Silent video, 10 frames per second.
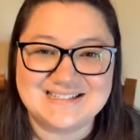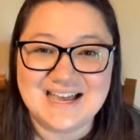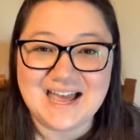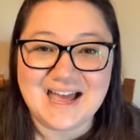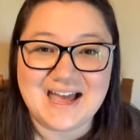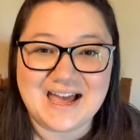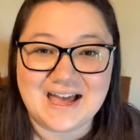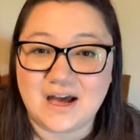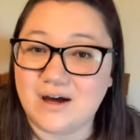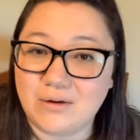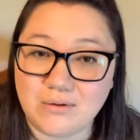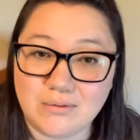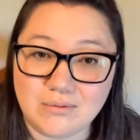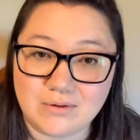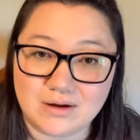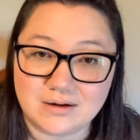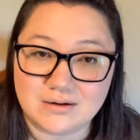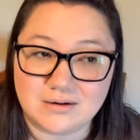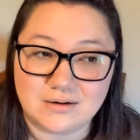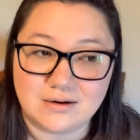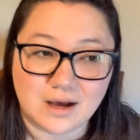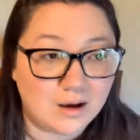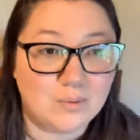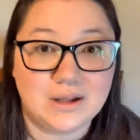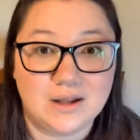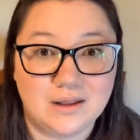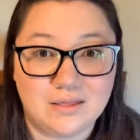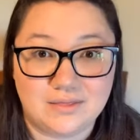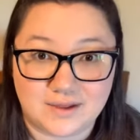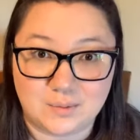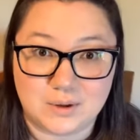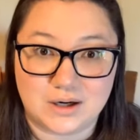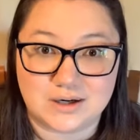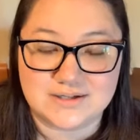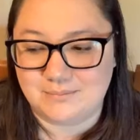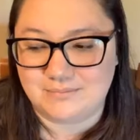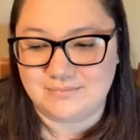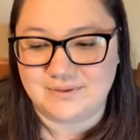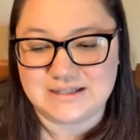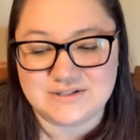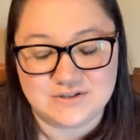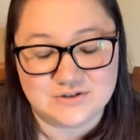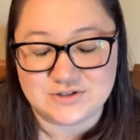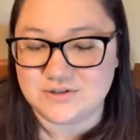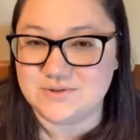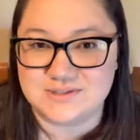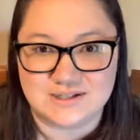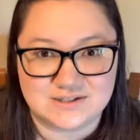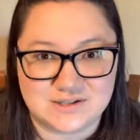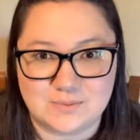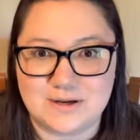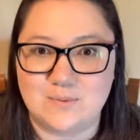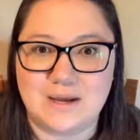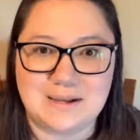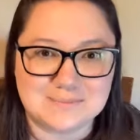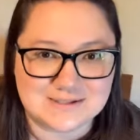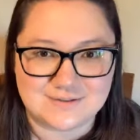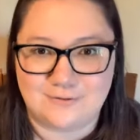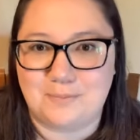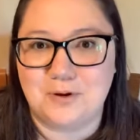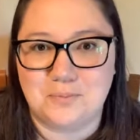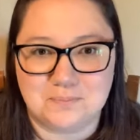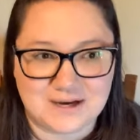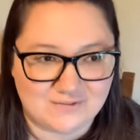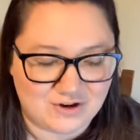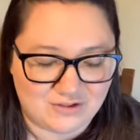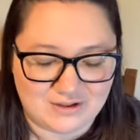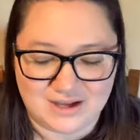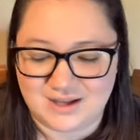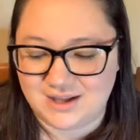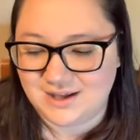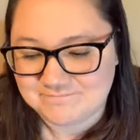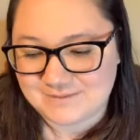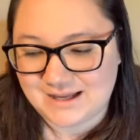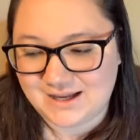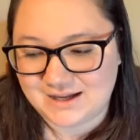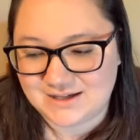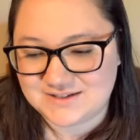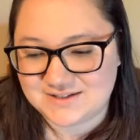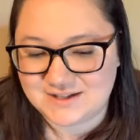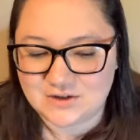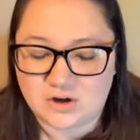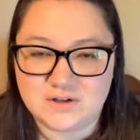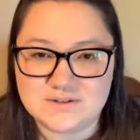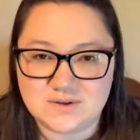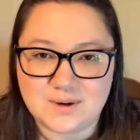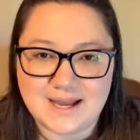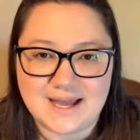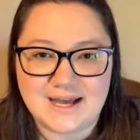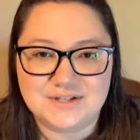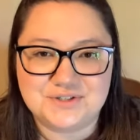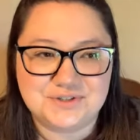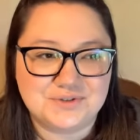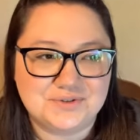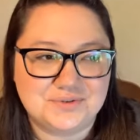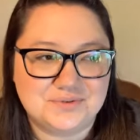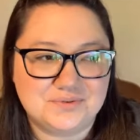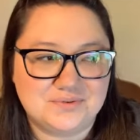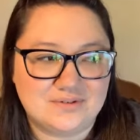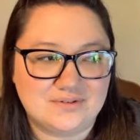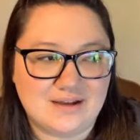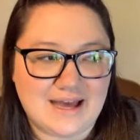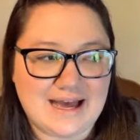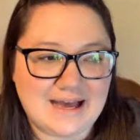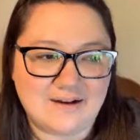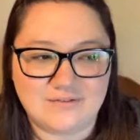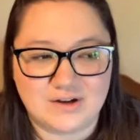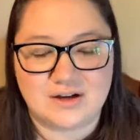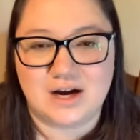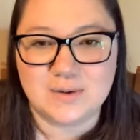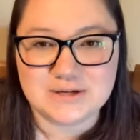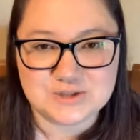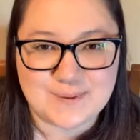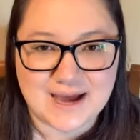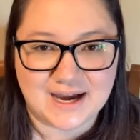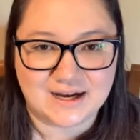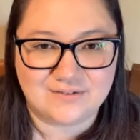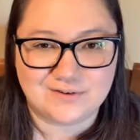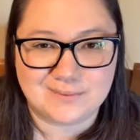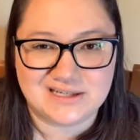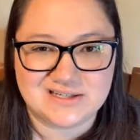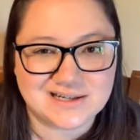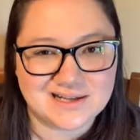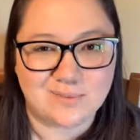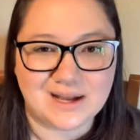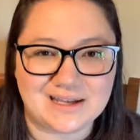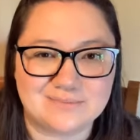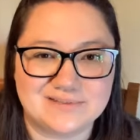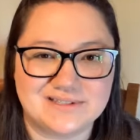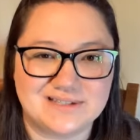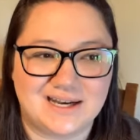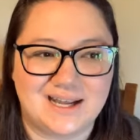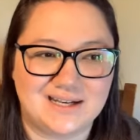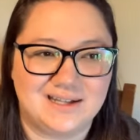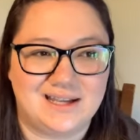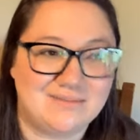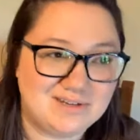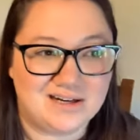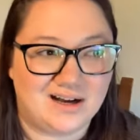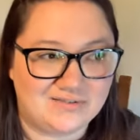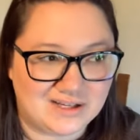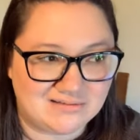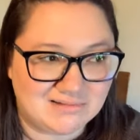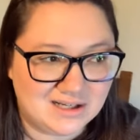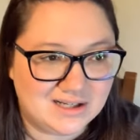is how not well they worked. It's you just use like so many wipes for poop and everything. And then also I had to have a garbage bag for my dirty wipes and I had to like empty it often.